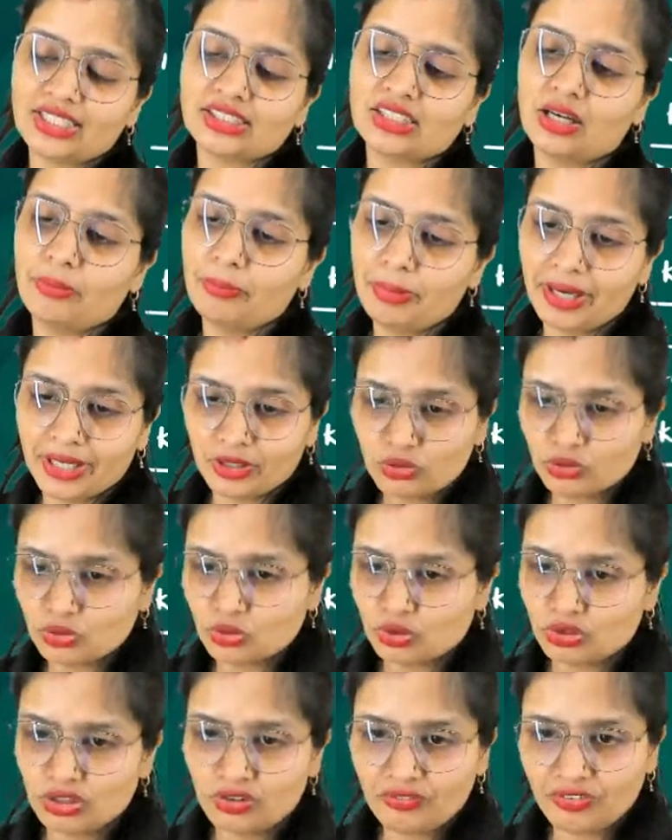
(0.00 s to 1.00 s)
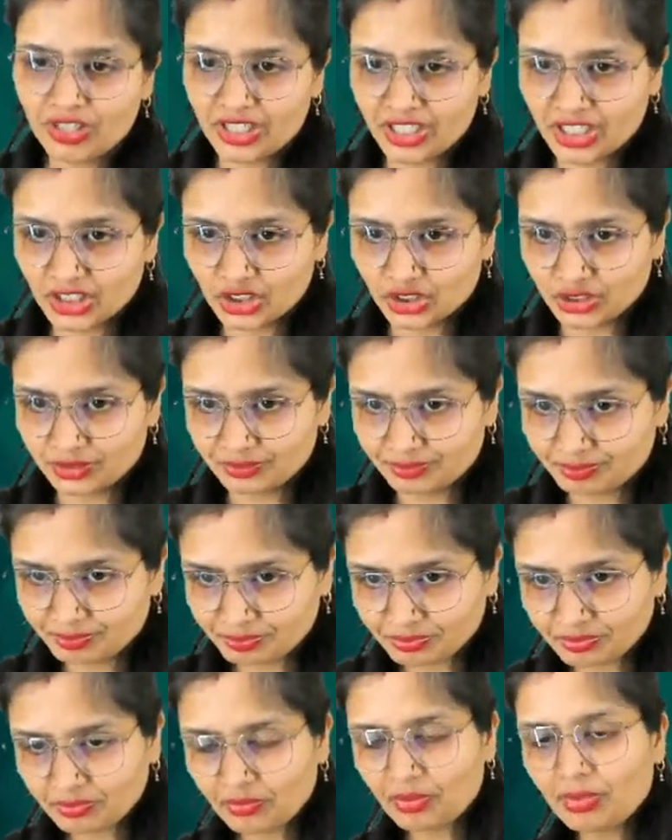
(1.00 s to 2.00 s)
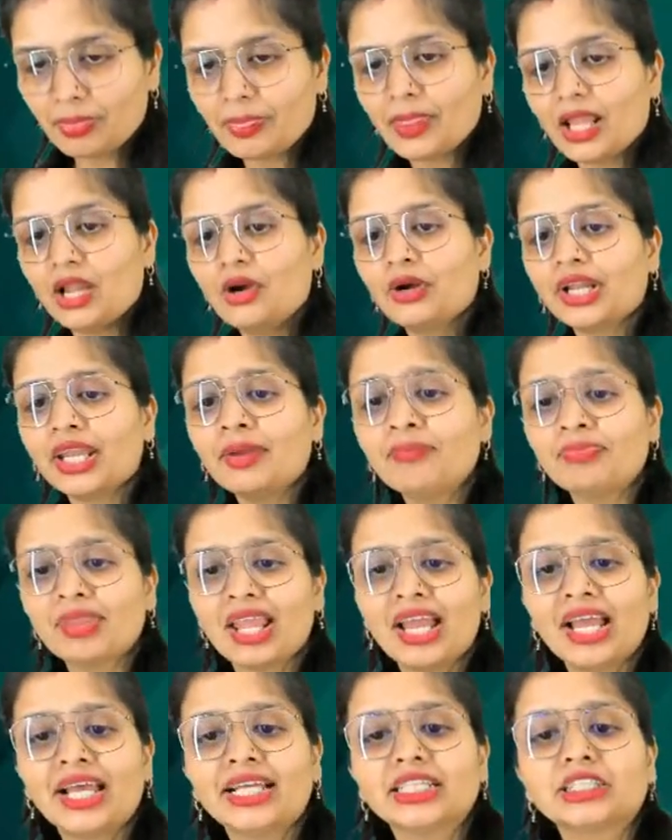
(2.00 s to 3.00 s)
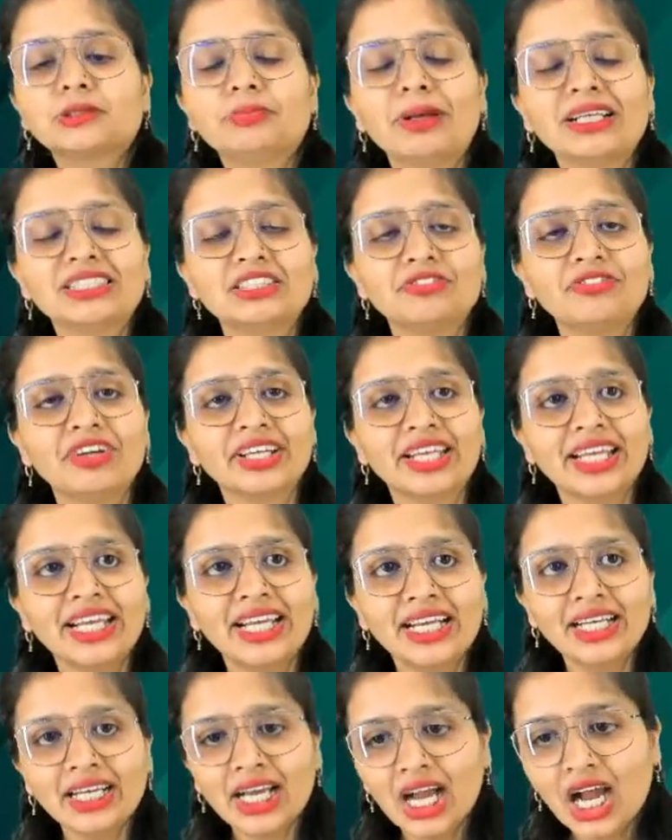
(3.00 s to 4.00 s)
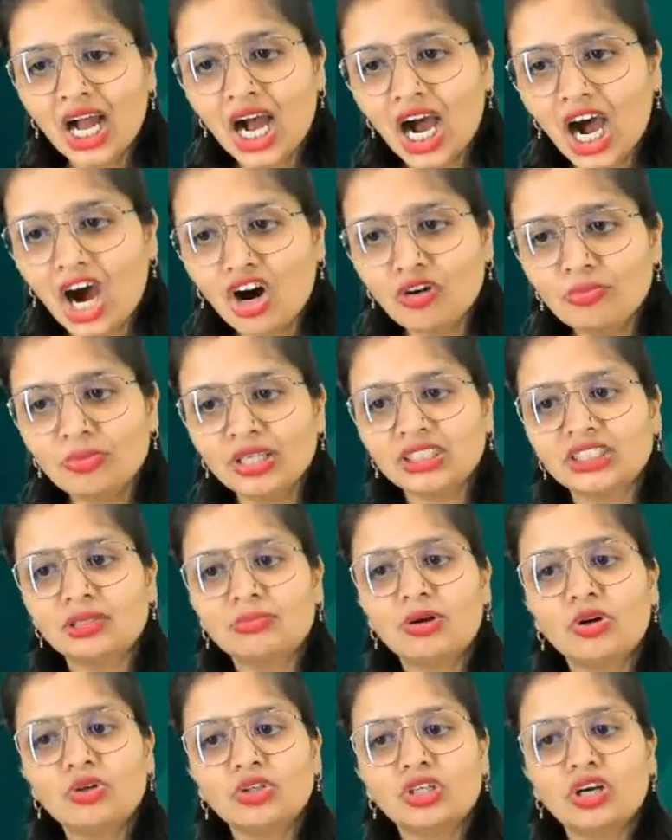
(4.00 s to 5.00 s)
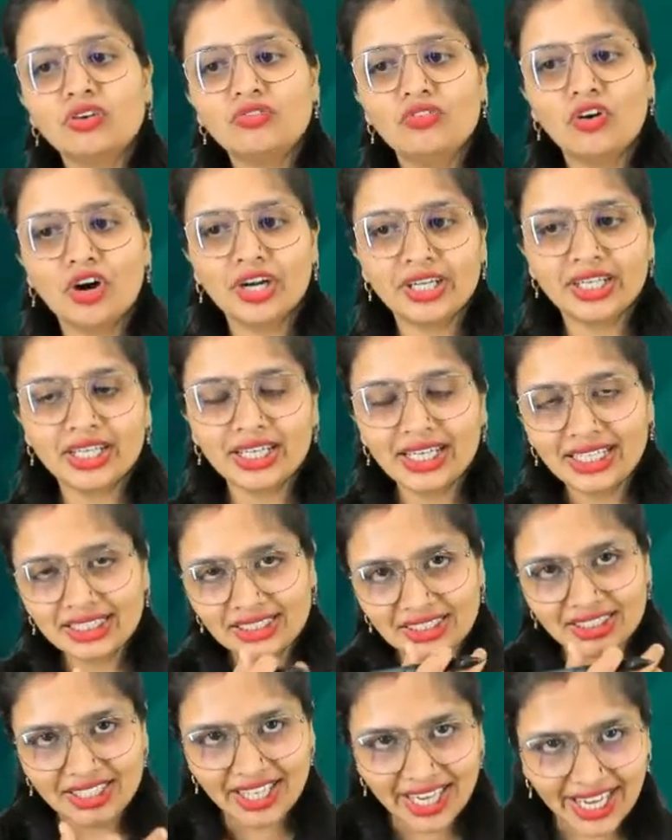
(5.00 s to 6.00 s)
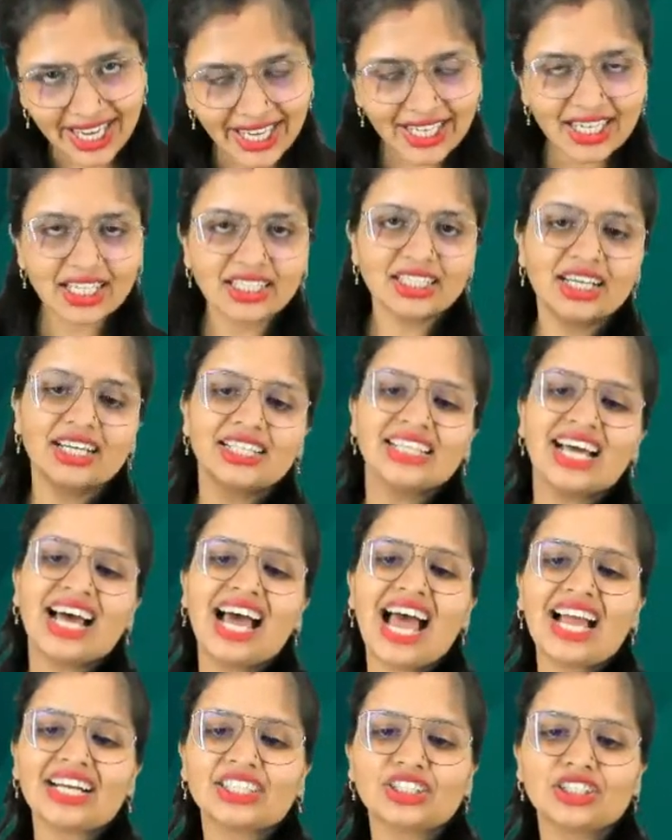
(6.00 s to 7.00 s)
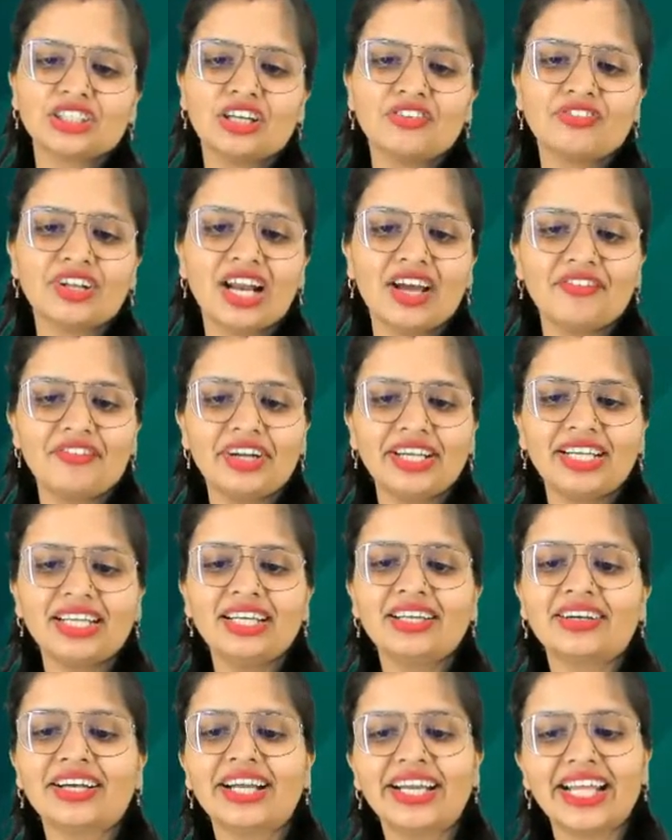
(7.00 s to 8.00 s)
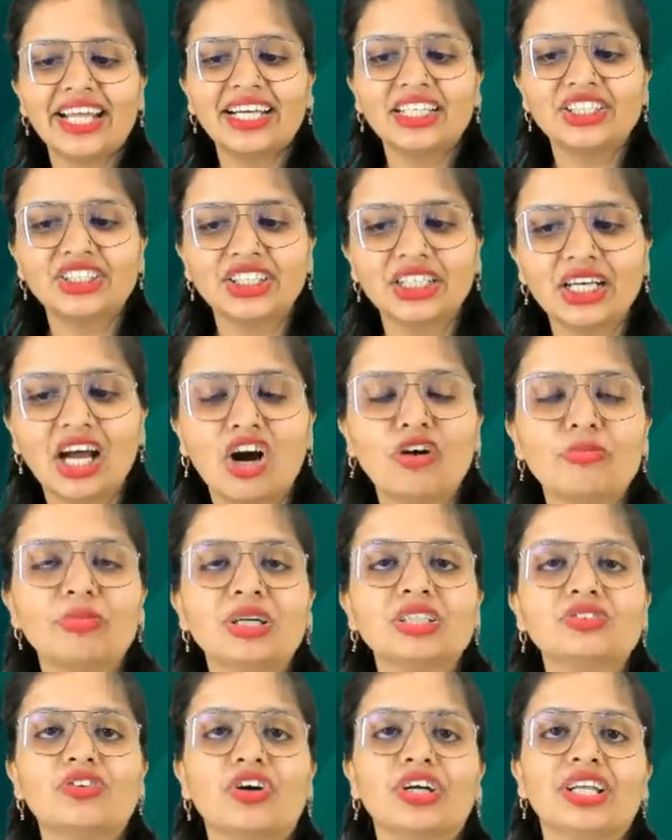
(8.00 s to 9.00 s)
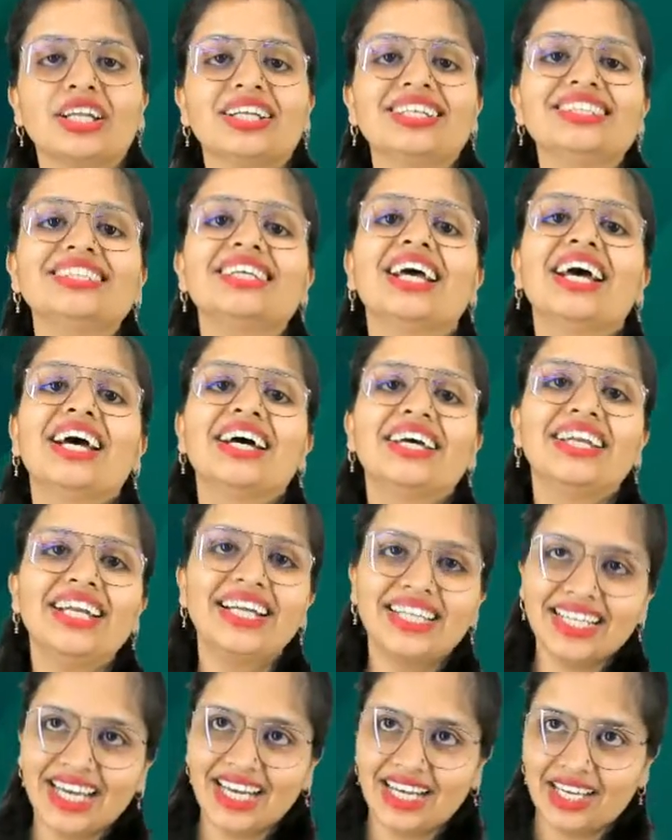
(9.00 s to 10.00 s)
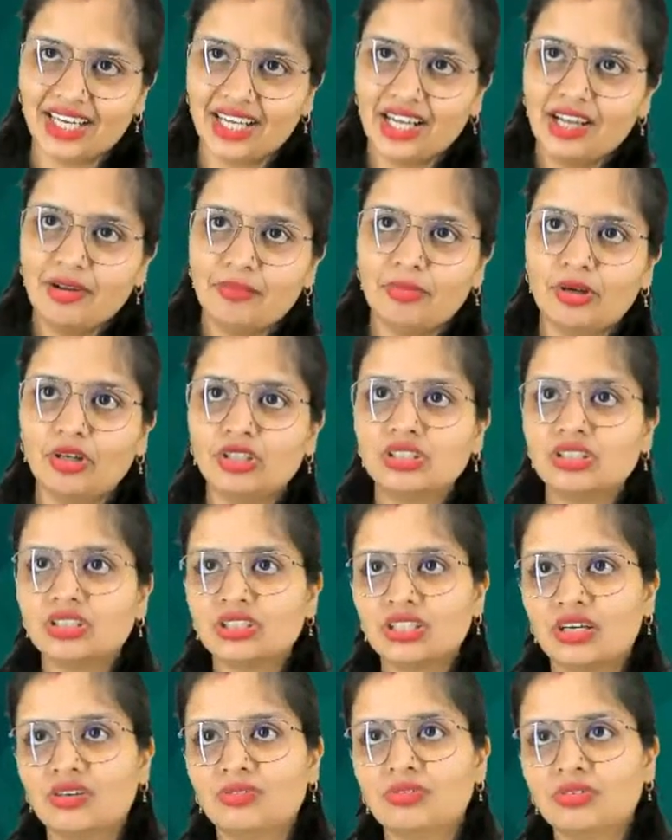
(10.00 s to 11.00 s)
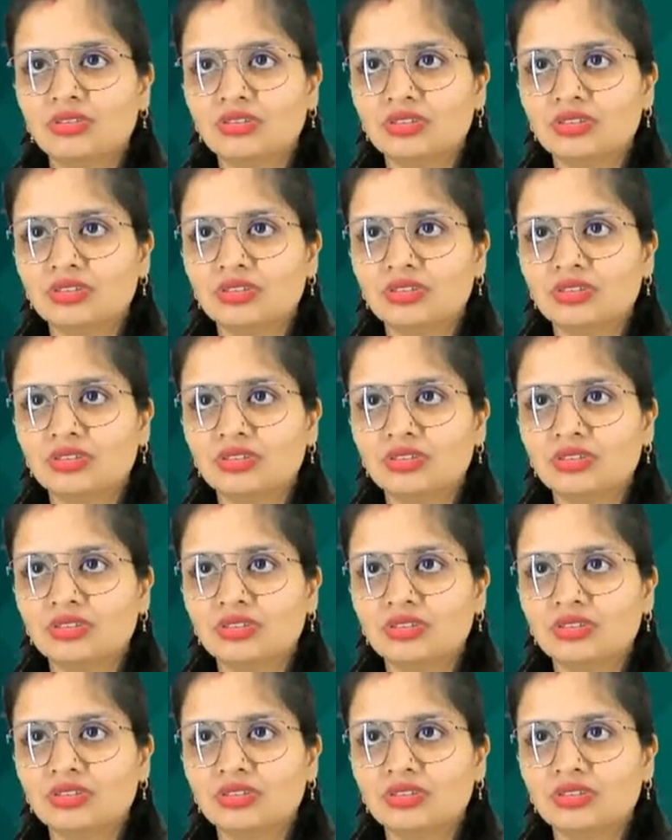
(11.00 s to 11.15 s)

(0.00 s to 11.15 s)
compared to zone of aeration. Okay, specific yield. How much amount of water is drained under the action of gravity? Retention, how much water is retained? Because some